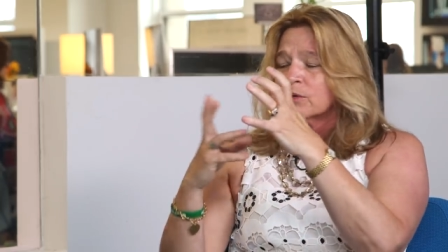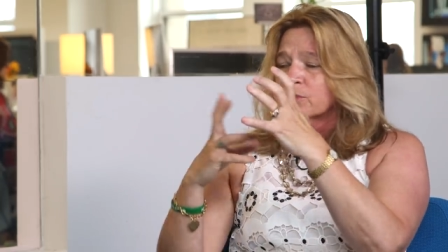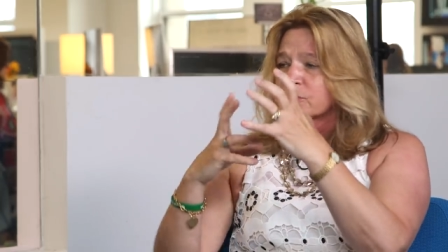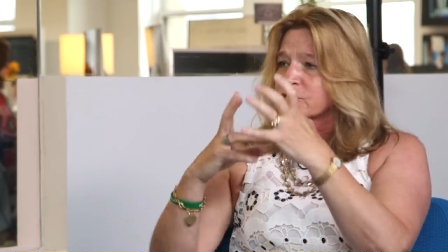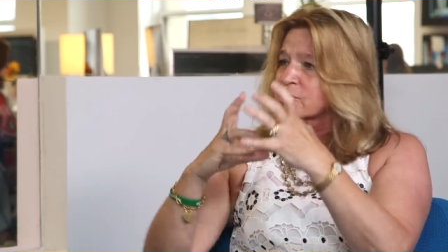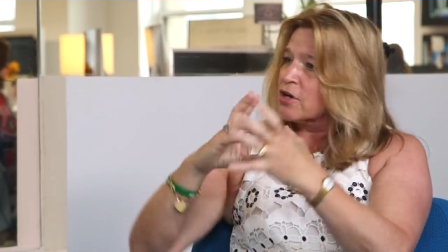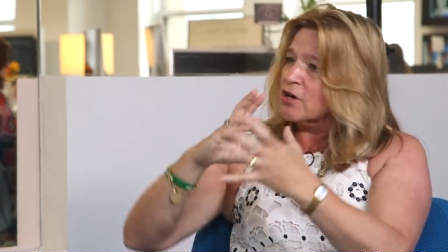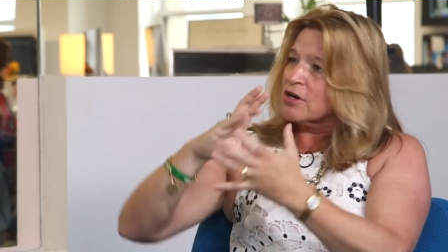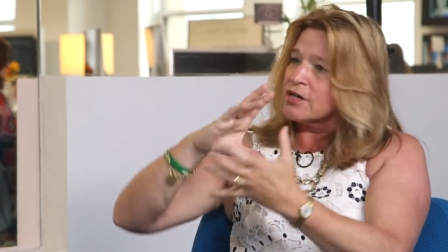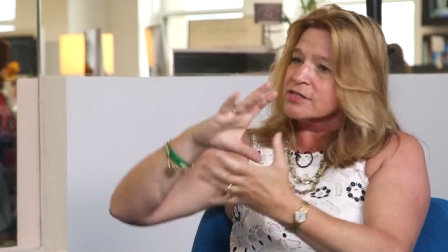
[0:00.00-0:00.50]

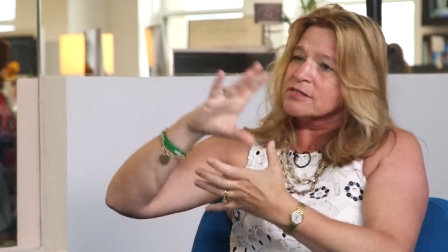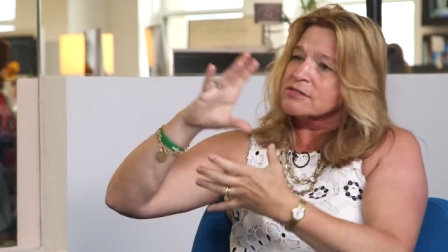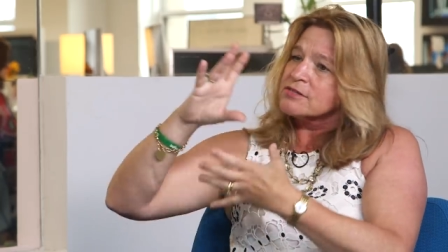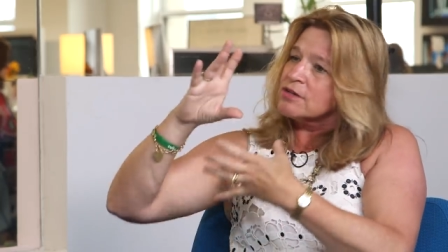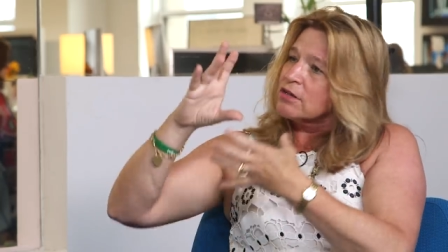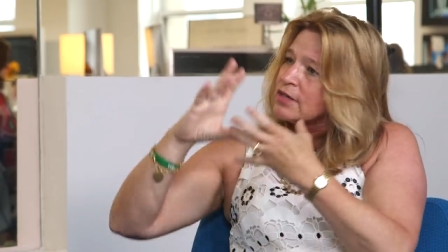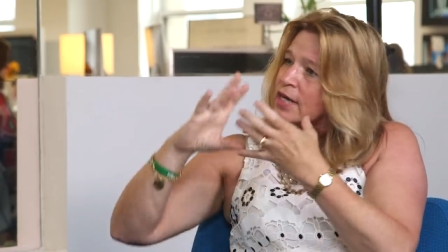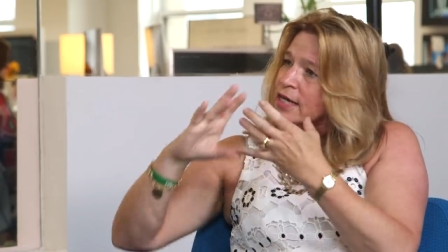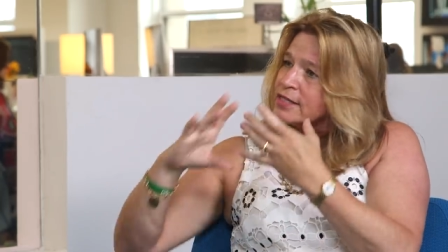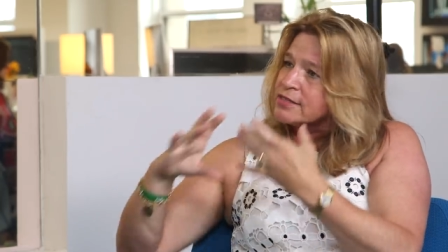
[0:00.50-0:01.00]
which causes
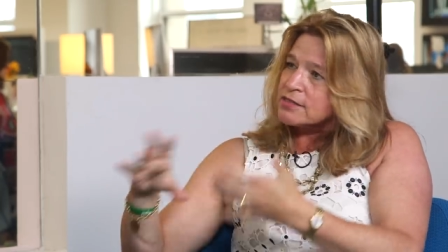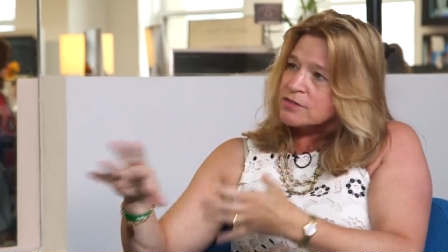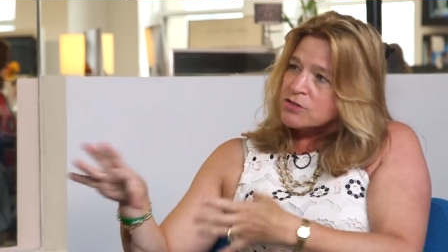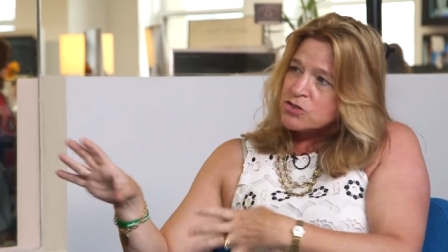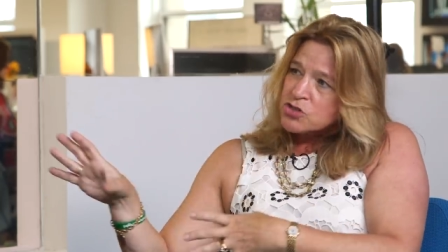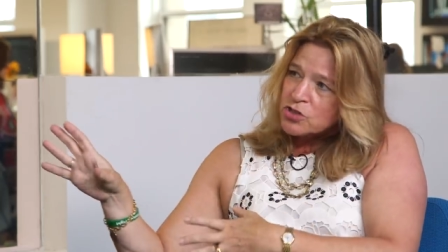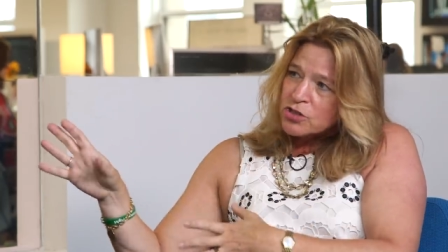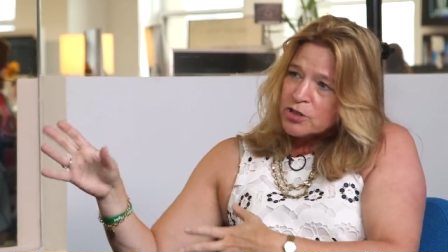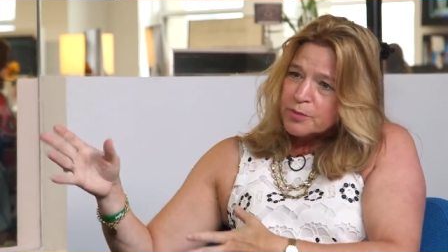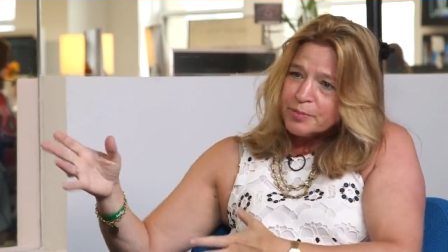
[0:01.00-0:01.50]
all kinds
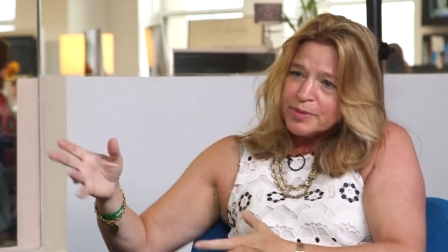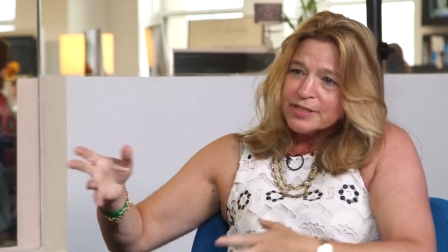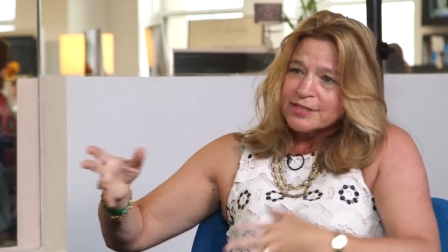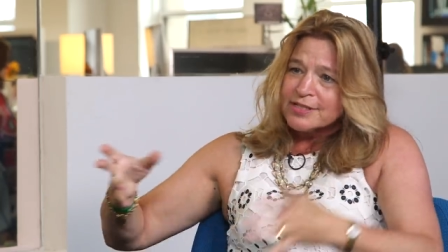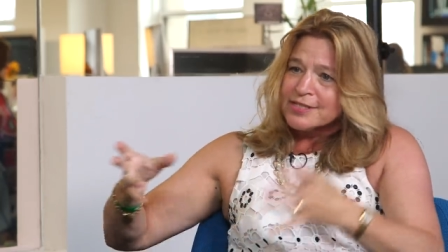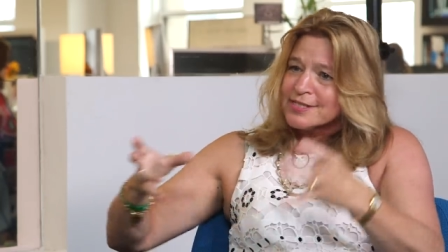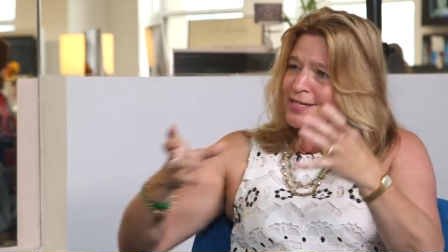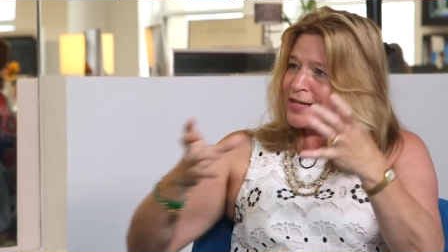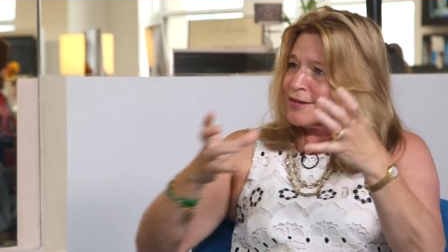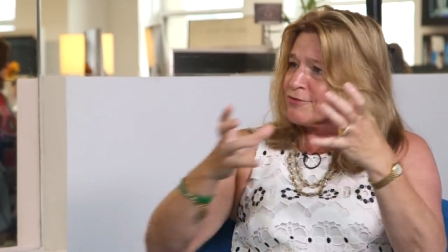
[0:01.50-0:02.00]
of turbulence.